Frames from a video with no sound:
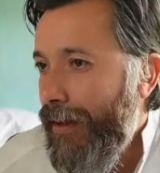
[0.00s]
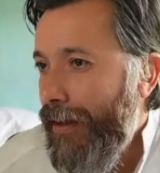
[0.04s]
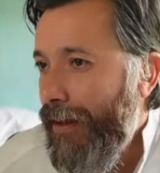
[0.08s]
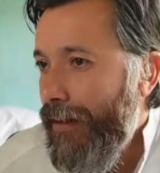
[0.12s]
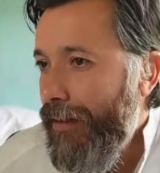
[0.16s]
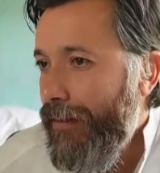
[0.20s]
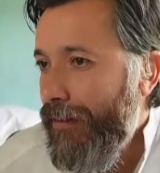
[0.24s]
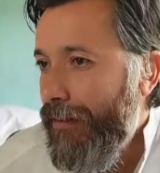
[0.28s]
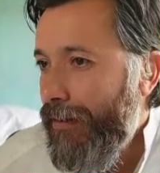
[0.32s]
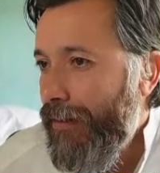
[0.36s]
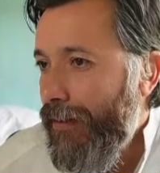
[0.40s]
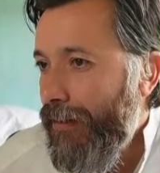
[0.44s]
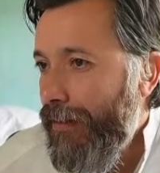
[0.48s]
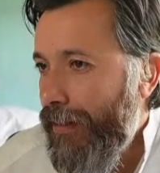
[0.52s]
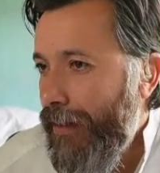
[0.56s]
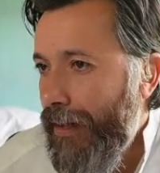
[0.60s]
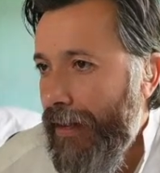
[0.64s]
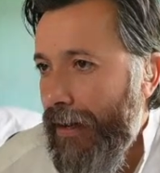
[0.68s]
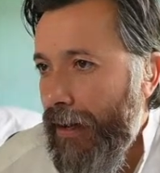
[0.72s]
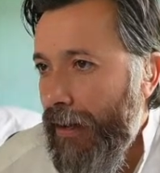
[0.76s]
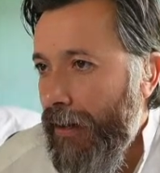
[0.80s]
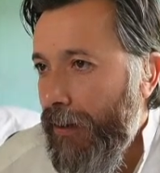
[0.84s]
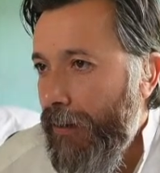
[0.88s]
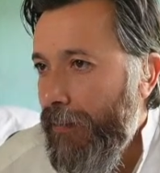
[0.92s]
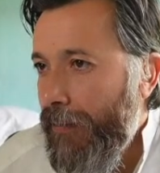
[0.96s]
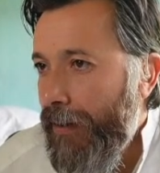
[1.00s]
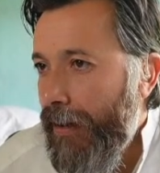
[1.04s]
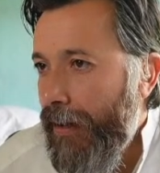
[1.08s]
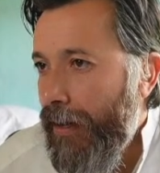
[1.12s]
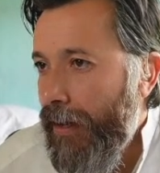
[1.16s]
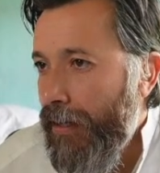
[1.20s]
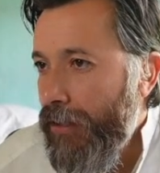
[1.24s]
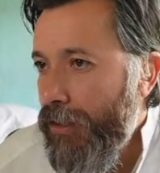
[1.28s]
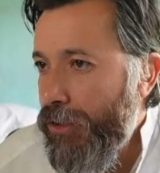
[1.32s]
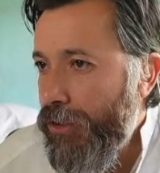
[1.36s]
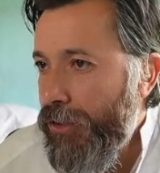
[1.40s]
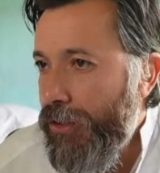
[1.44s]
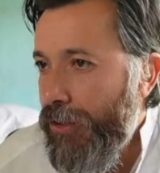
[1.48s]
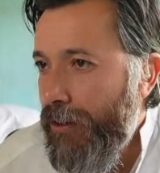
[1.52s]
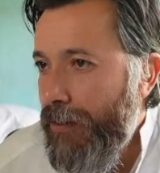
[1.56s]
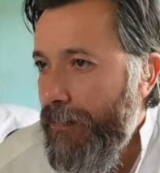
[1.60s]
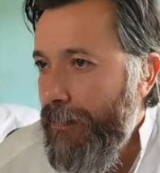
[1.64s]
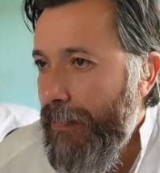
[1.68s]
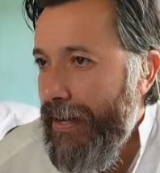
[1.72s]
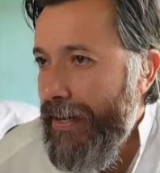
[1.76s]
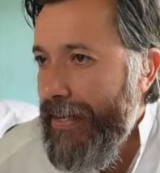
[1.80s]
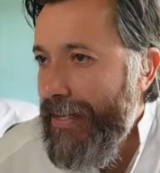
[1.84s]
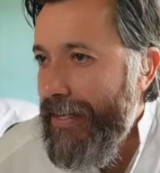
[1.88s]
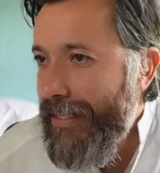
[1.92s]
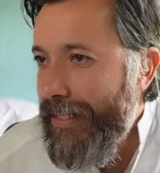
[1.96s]
And then I'm going to share
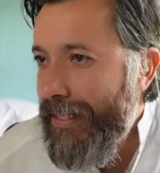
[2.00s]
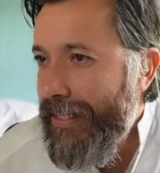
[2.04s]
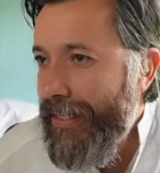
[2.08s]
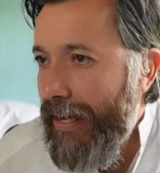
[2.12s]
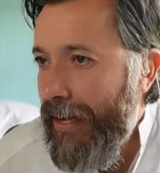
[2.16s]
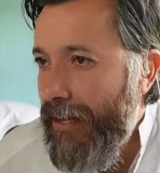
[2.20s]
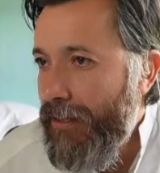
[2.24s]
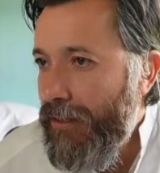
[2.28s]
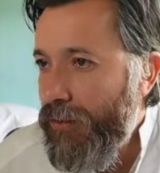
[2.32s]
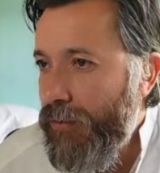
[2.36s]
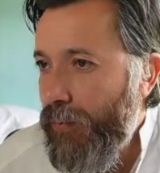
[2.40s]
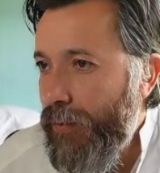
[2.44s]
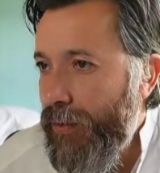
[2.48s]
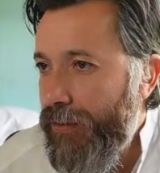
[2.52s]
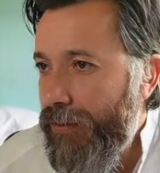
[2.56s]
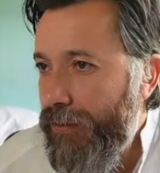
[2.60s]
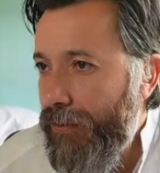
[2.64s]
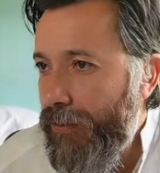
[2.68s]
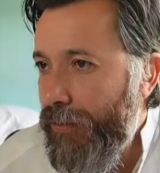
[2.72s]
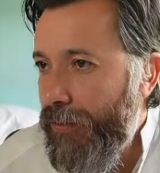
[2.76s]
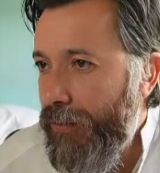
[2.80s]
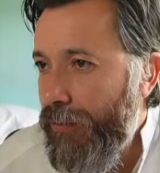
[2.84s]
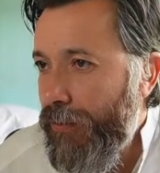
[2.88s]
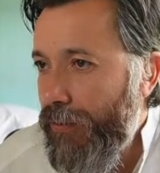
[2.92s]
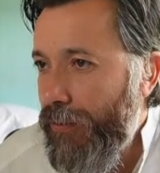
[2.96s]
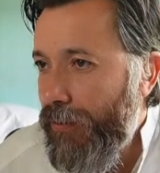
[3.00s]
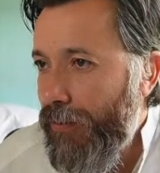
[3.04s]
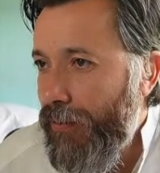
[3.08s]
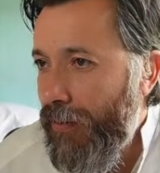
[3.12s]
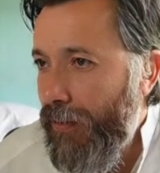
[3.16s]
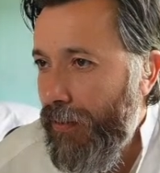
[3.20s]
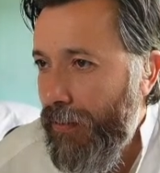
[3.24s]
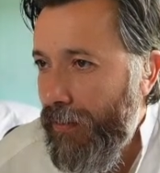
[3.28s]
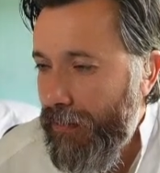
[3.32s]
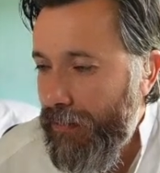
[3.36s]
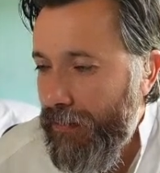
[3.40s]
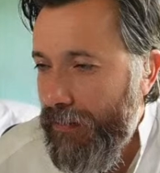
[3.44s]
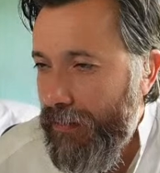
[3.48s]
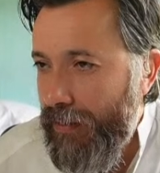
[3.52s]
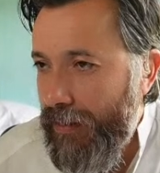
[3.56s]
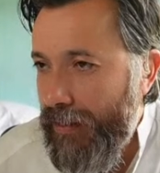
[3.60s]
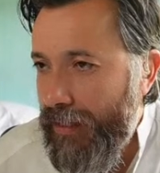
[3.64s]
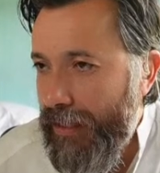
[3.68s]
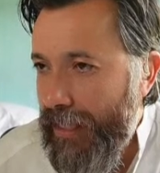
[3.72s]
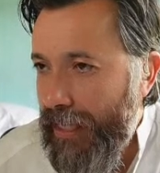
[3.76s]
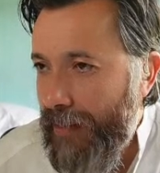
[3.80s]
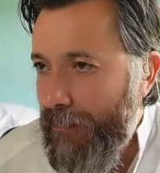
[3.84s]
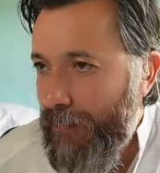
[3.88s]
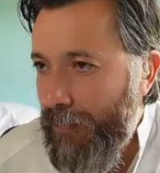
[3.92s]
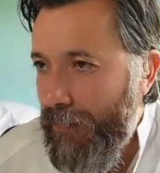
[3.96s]
my insights with you on
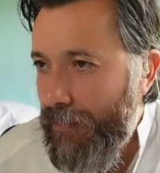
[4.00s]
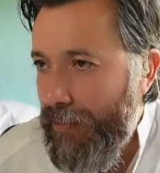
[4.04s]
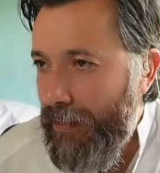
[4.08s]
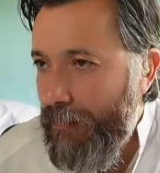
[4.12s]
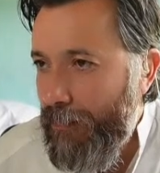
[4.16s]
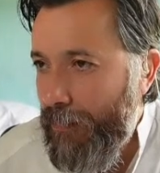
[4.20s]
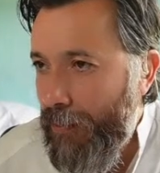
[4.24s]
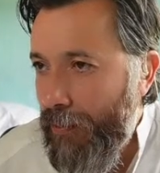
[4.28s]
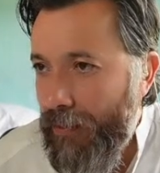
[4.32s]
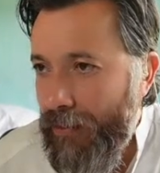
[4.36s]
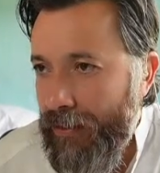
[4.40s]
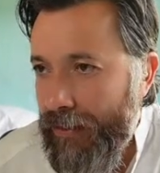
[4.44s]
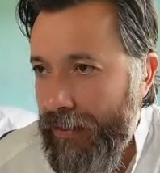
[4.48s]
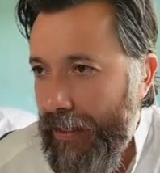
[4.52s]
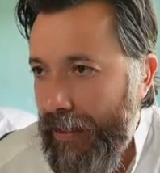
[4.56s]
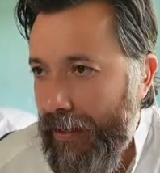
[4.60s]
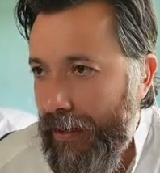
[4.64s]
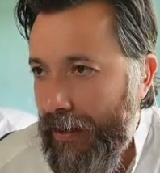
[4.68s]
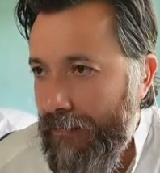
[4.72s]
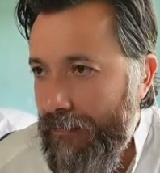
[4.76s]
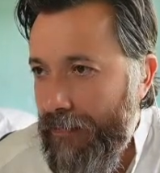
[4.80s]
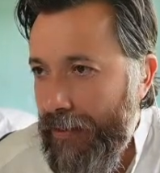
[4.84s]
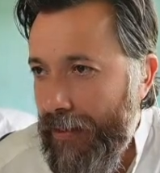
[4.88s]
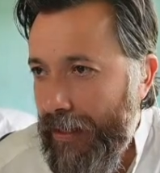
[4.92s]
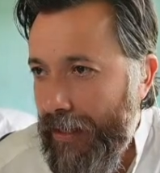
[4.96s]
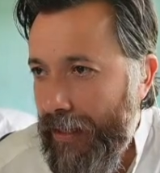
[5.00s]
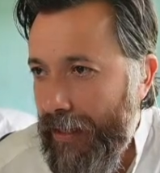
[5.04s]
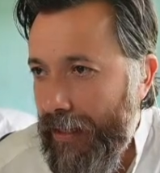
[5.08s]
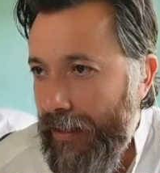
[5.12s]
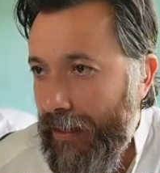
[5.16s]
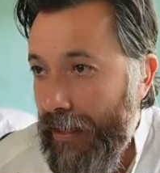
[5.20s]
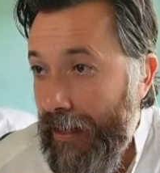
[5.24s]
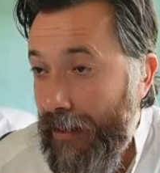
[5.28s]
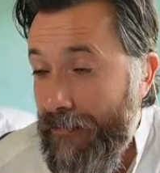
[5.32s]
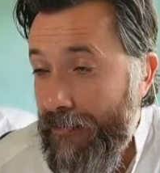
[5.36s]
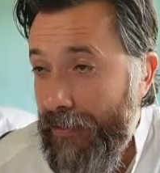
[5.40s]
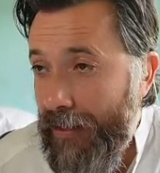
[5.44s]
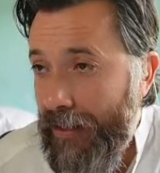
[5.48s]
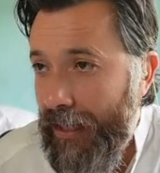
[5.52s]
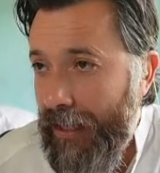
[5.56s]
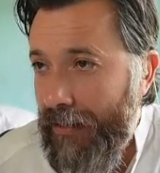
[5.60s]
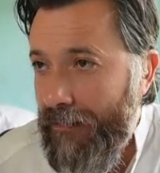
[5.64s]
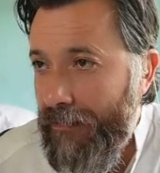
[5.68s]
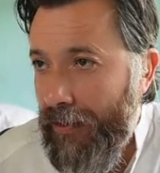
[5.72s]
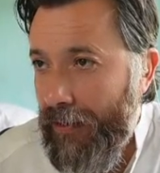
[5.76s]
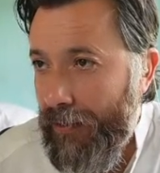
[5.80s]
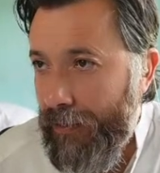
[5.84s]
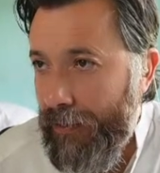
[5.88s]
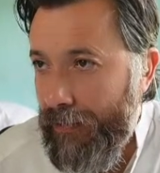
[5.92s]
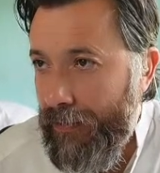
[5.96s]
some of the points that I
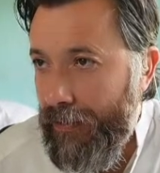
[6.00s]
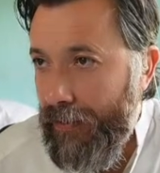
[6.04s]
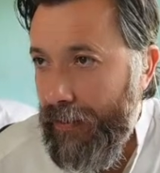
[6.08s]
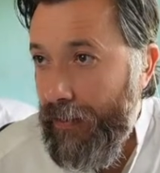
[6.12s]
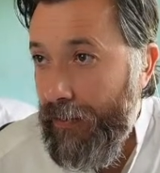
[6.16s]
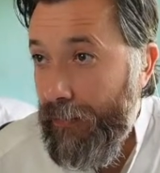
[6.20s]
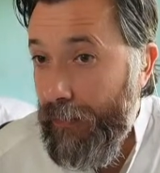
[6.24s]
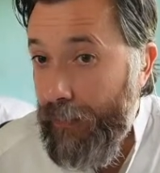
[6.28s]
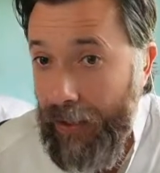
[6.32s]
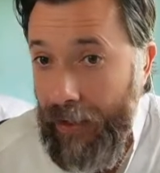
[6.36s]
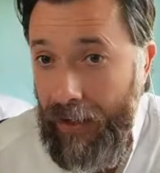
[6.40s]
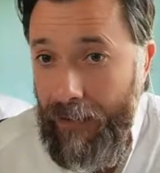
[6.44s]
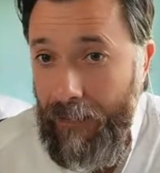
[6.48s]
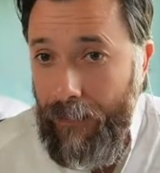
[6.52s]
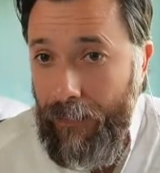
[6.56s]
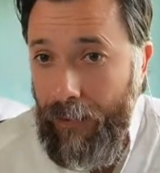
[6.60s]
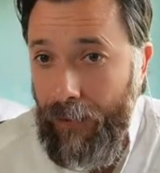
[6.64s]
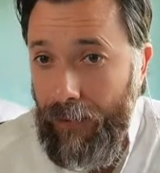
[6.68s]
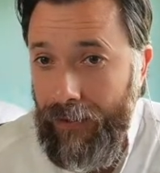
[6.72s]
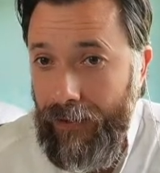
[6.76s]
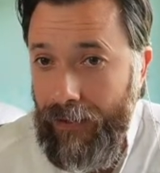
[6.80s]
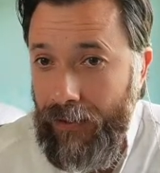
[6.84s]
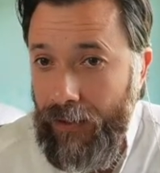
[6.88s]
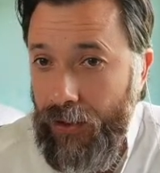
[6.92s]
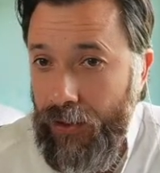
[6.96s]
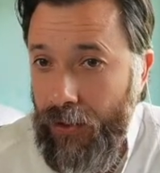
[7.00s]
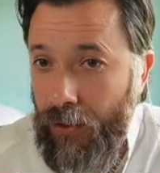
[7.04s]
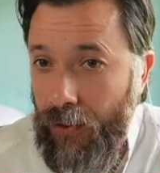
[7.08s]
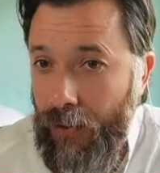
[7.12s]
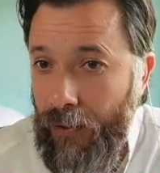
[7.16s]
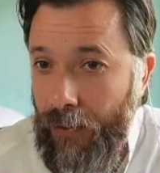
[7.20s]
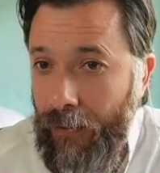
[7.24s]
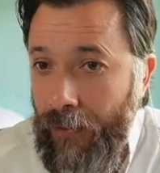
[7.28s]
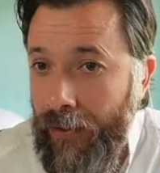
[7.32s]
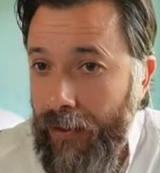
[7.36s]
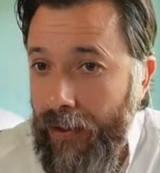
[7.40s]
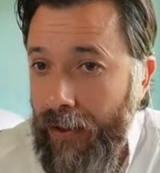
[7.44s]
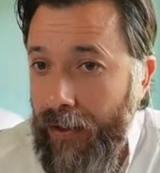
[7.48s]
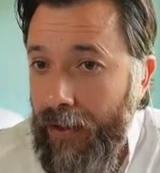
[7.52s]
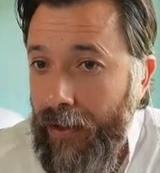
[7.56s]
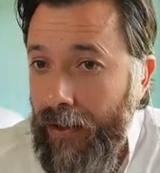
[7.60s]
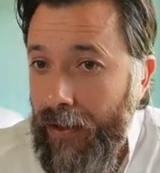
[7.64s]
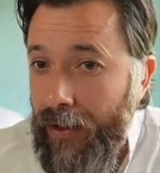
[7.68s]
believe are really important. So